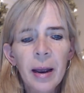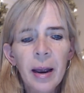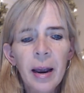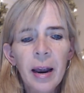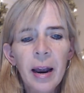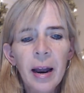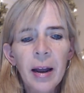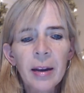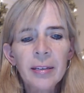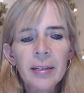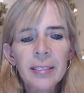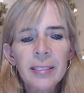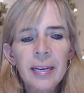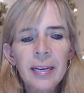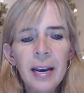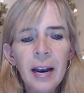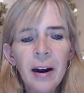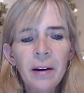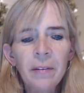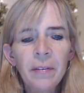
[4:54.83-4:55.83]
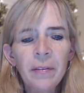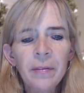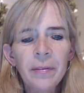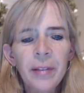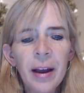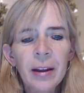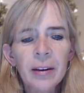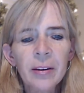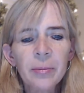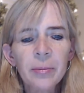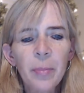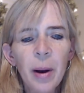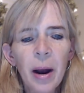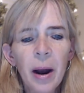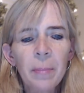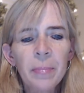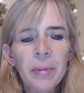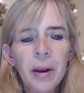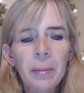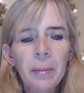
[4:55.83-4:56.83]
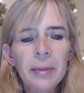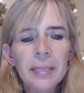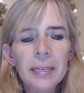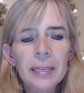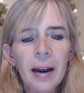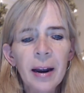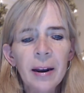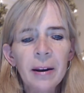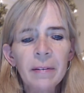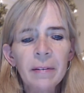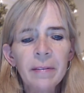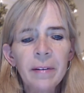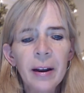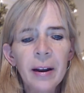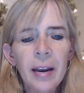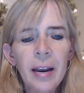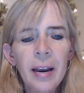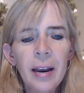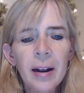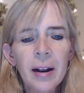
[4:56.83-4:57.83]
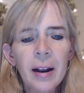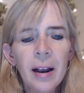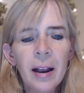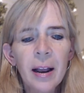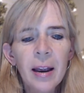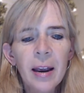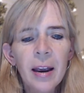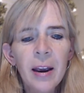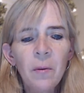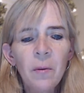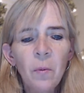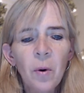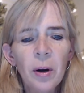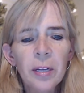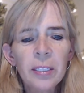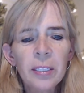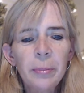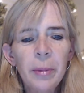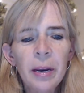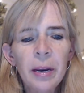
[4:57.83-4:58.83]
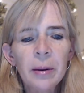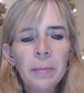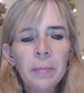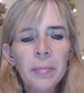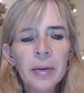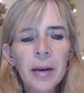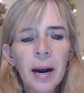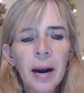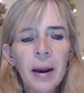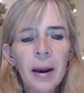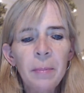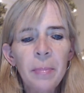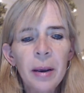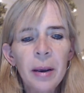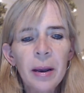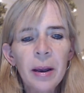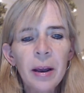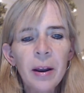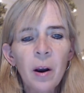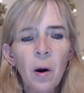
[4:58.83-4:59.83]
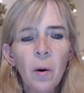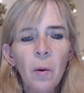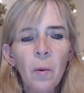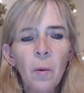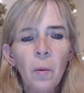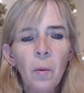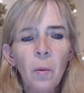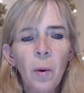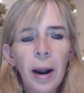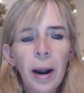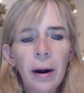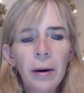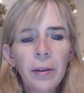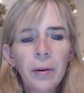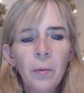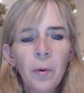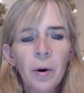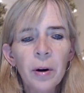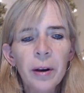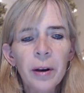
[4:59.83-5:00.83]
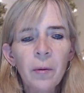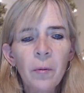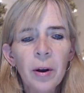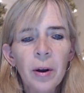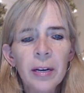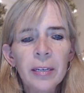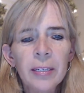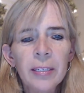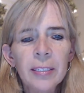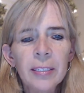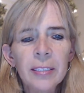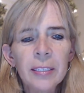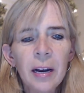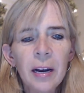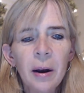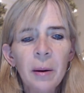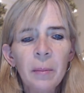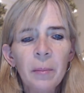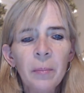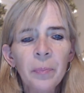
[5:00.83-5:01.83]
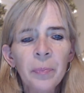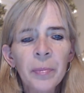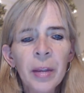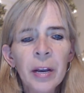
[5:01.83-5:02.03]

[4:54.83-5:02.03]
And see how that popped up? It's kind of funny. It wants me to type in where in the world I want it to sum.